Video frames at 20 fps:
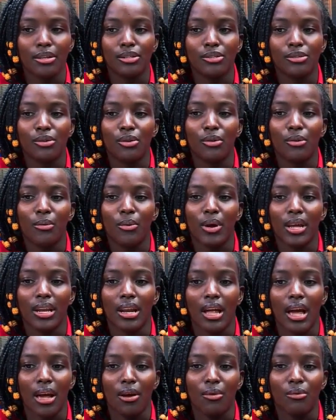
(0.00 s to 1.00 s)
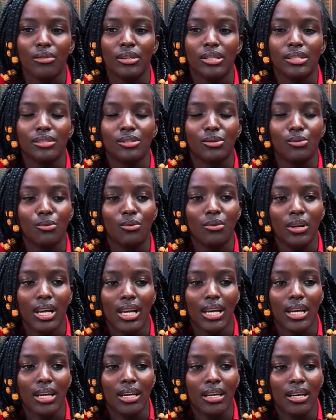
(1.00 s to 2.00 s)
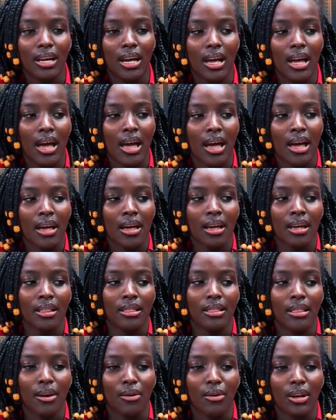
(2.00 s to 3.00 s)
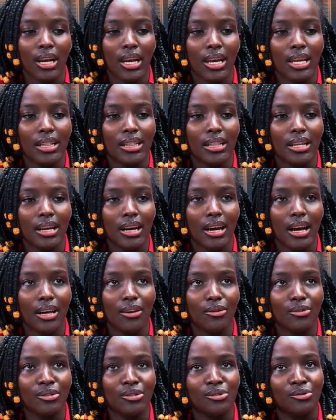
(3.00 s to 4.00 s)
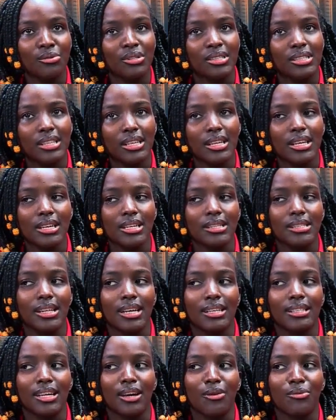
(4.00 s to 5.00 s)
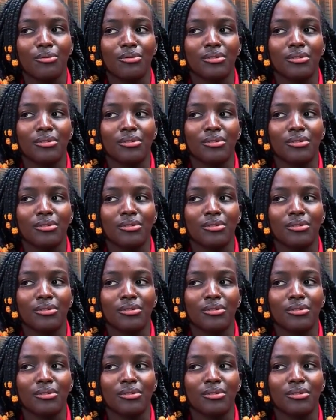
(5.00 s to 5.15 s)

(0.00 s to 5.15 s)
So when I was schooling, the only thing I used to see is that I